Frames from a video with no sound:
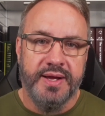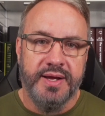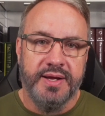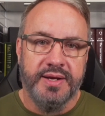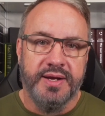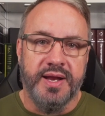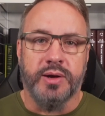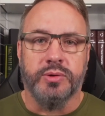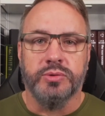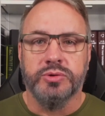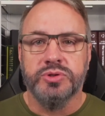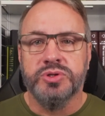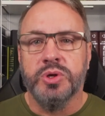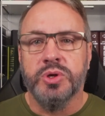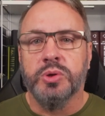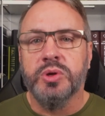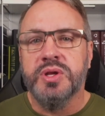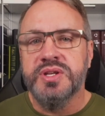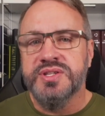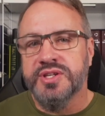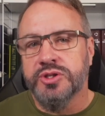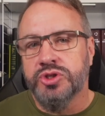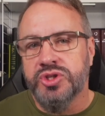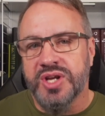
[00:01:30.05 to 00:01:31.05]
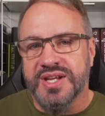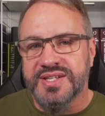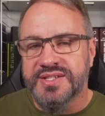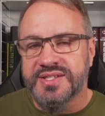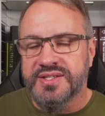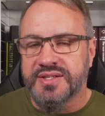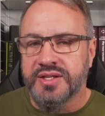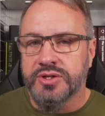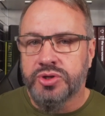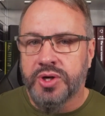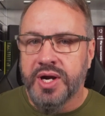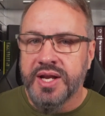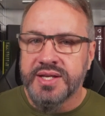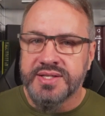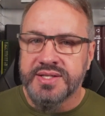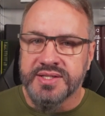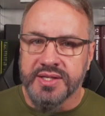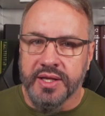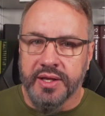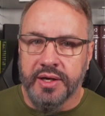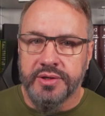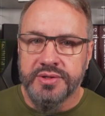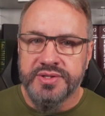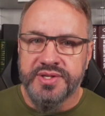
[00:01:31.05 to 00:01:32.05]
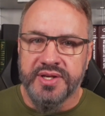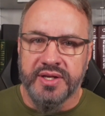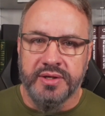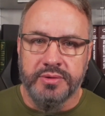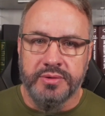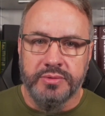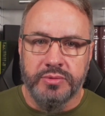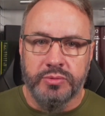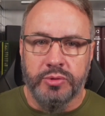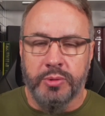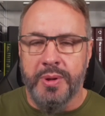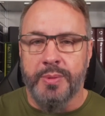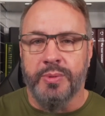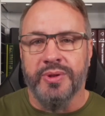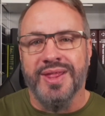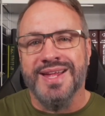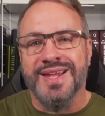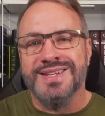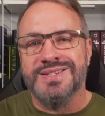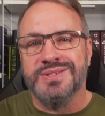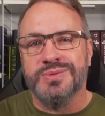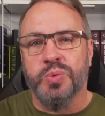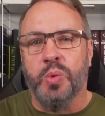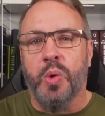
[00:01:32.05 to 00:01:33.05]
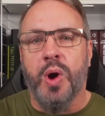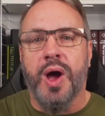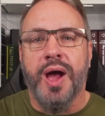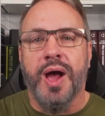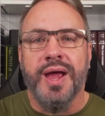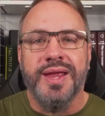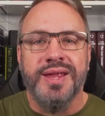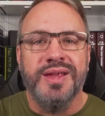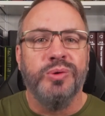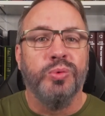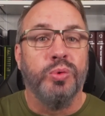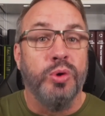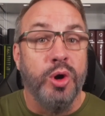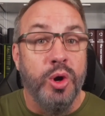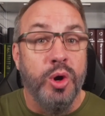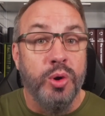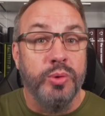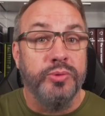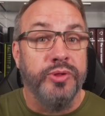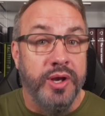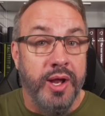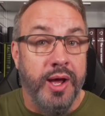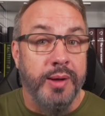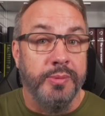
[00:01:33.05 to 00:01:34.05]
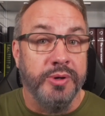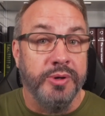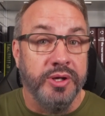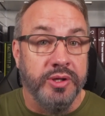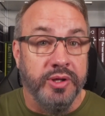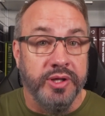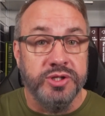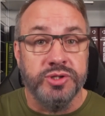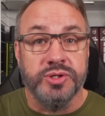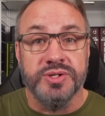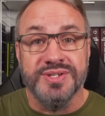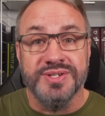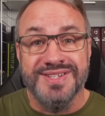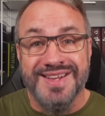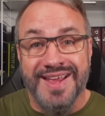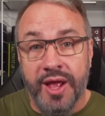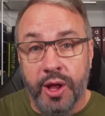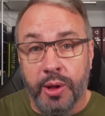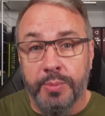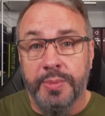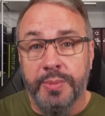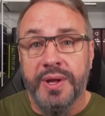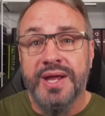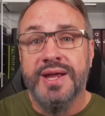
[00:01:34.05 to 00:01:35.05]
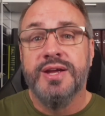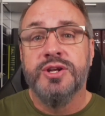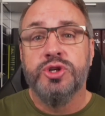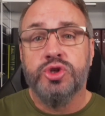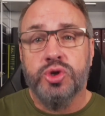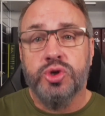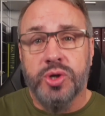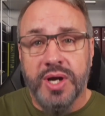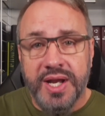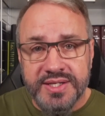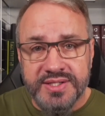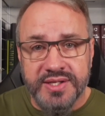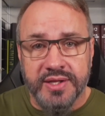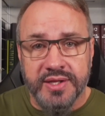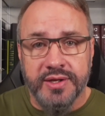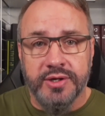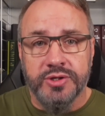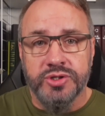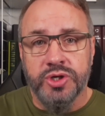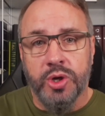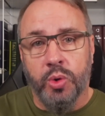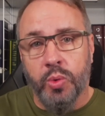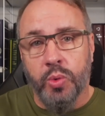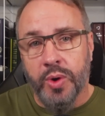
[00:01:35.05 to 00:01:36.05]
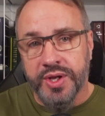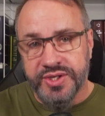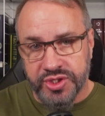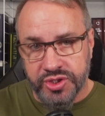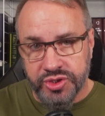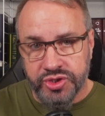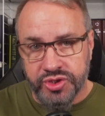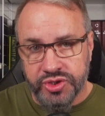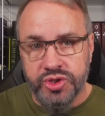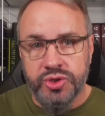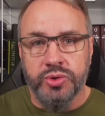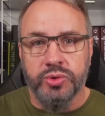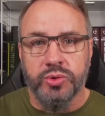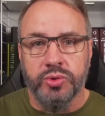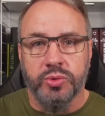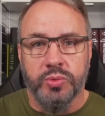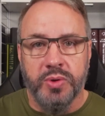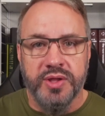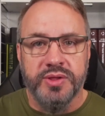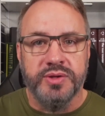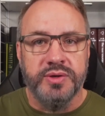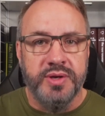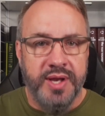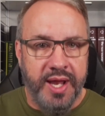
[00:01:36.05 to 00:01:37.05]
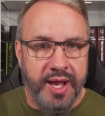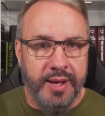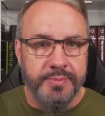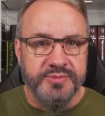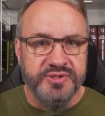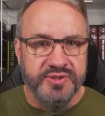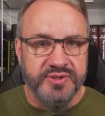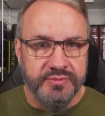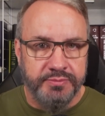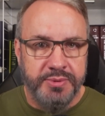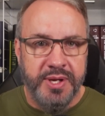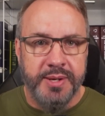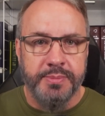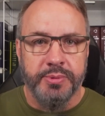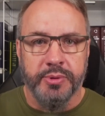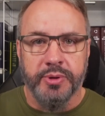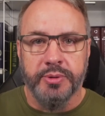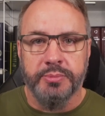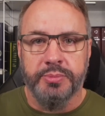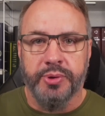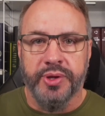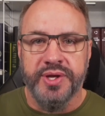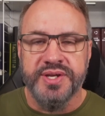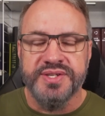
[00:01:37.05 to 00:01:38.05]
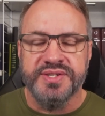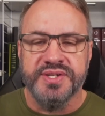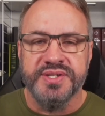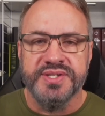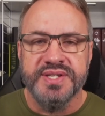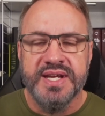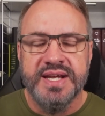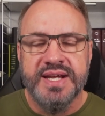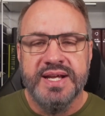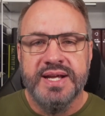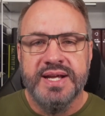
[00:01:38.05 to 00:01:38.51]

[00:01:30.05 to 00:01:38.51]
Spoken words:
Now, Tolkien suggests that translators, and remember that's why he wrote the nomenclature, to help translators know what to do with names of people and places.